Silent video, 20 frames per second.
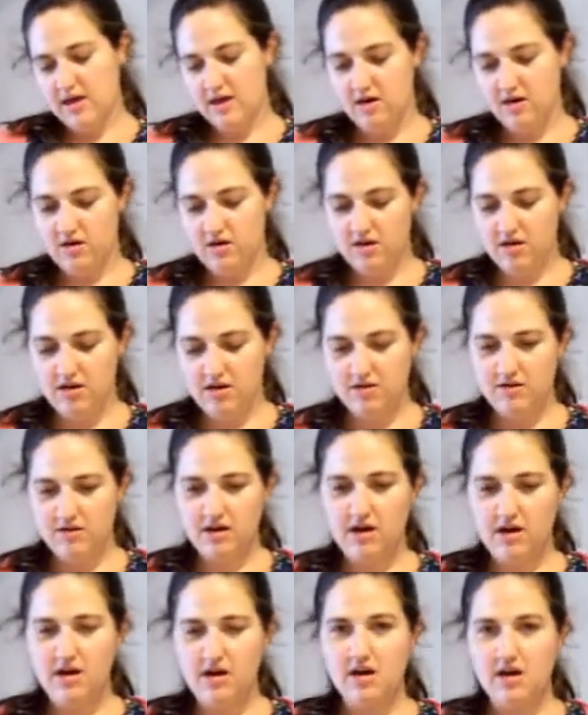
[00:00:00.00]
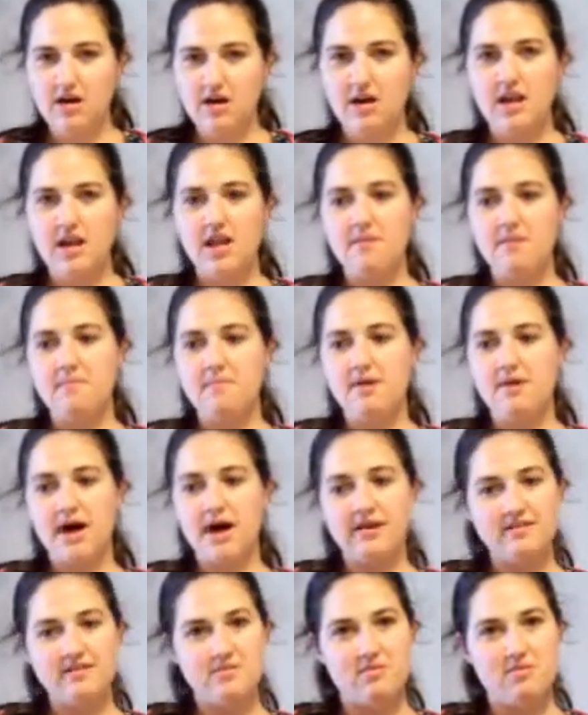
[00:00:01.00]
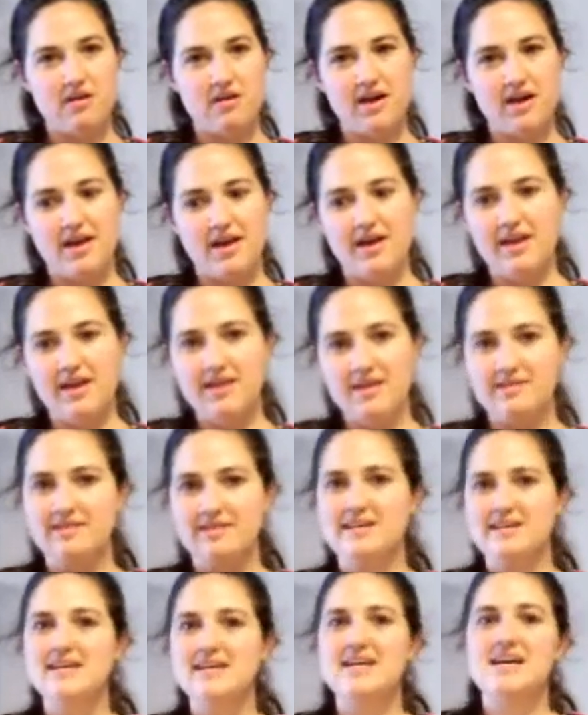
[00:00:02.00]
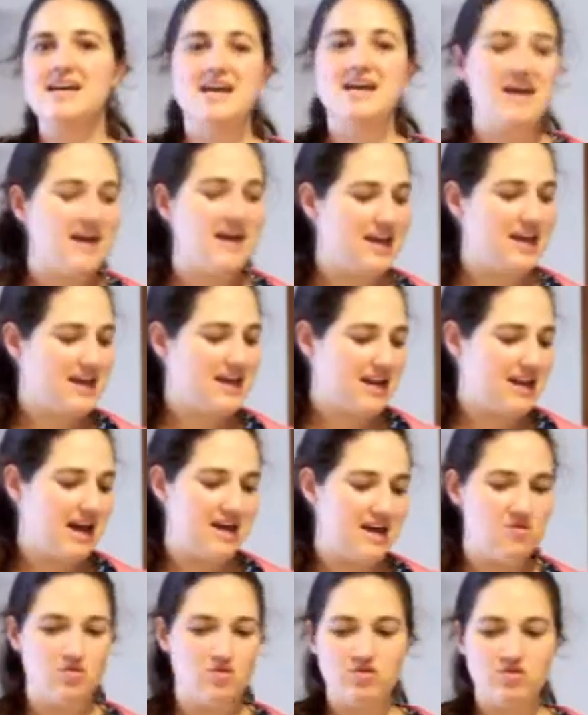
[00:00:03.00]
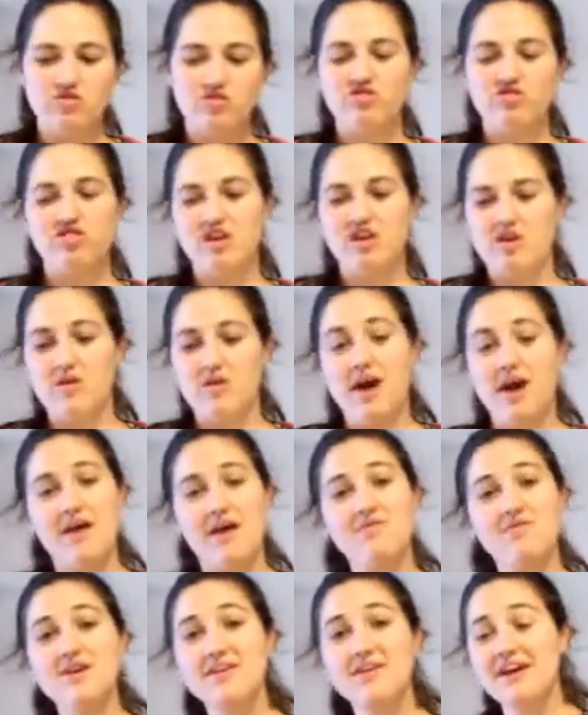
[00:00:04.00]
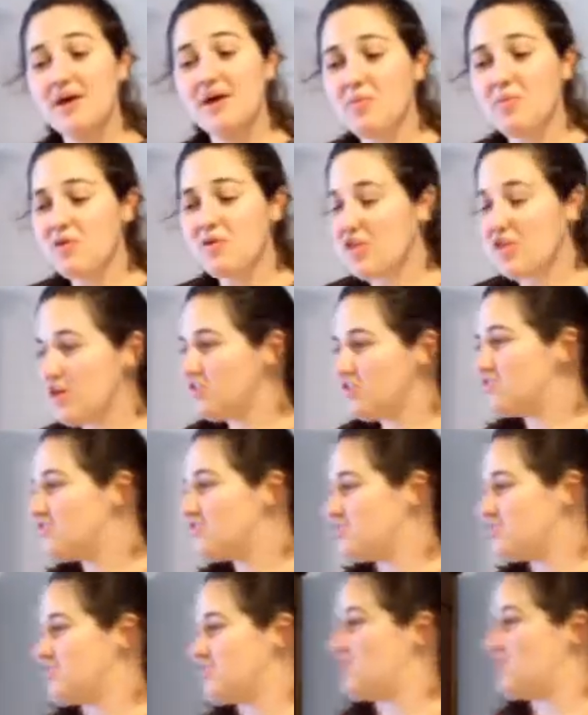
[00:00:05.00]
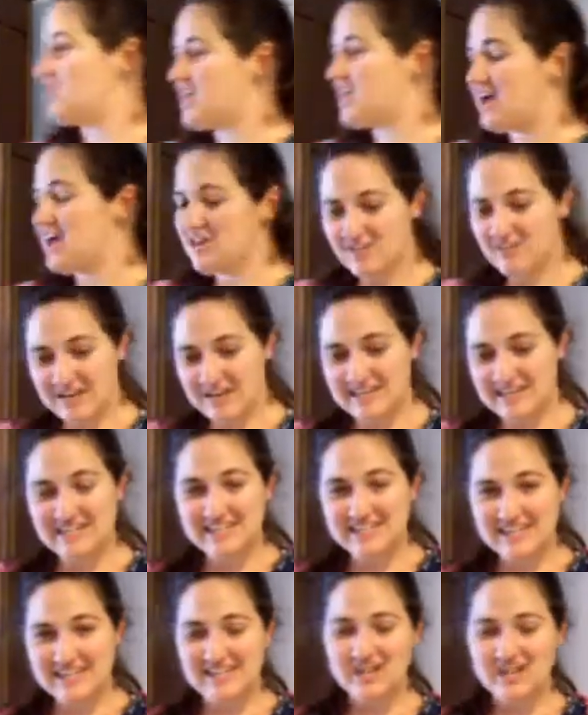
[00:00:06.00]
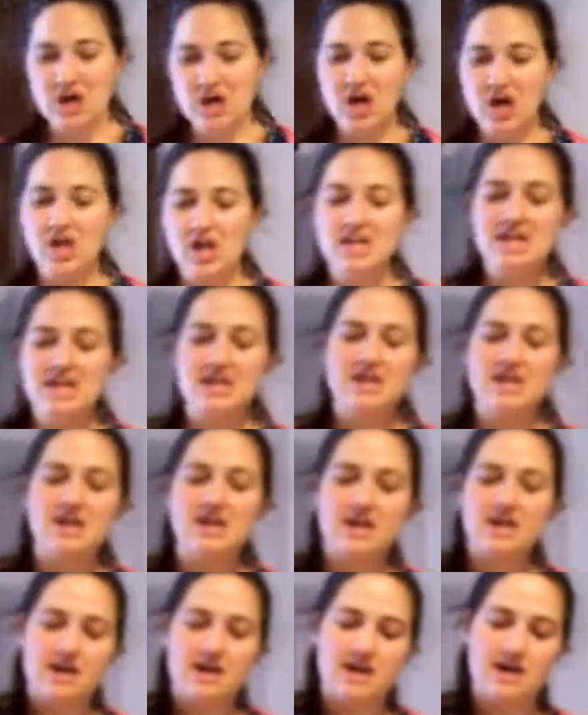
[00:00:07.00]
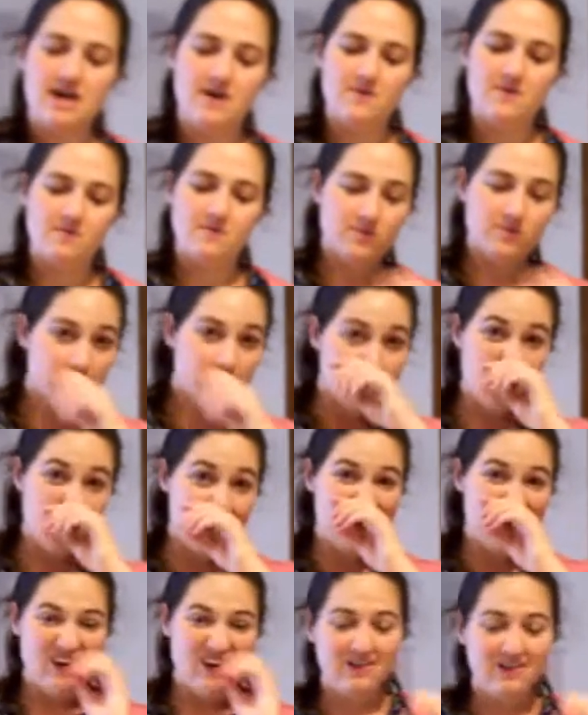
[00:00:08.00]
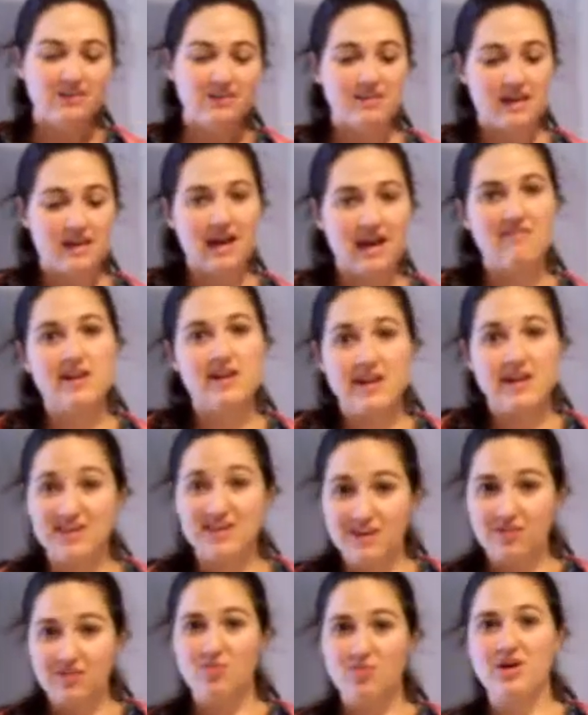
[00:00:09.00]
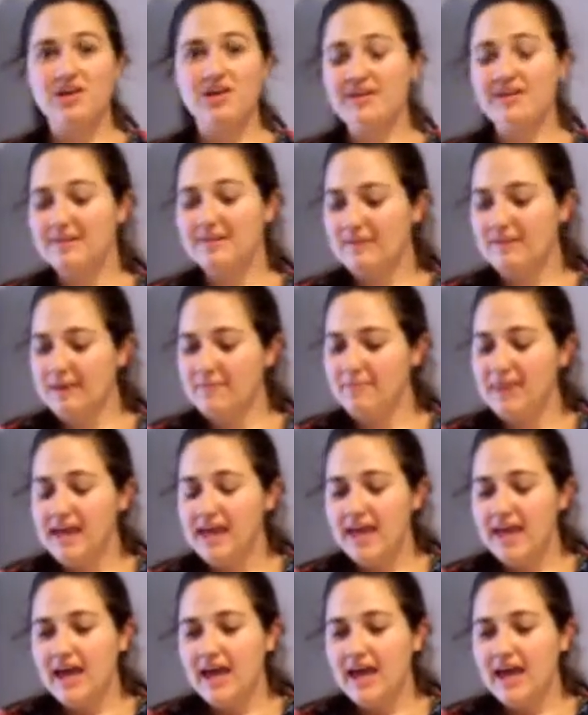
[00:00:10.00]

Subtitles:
Here is our Lembas bread, and I will show you everything up close so that you can see it all really well, so you have an idea of what you're doing.